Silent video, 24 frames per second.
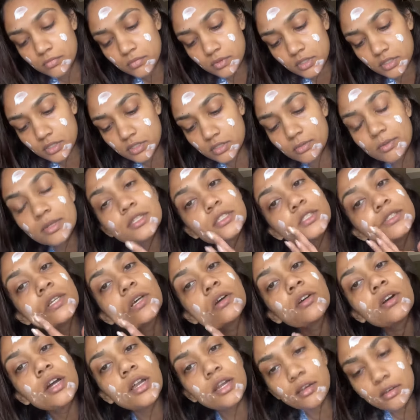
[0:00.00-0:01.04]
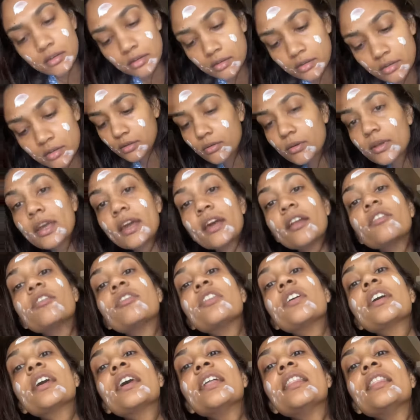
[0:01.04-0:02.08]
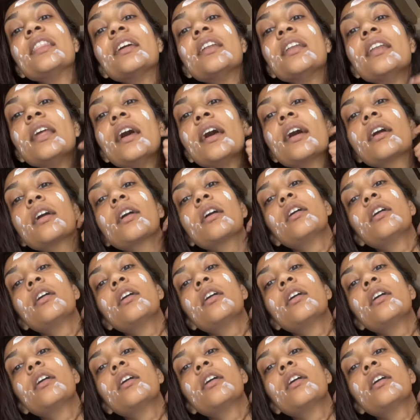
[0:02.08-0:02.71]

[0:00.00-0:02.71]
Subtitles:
This smells so good. I can't forget the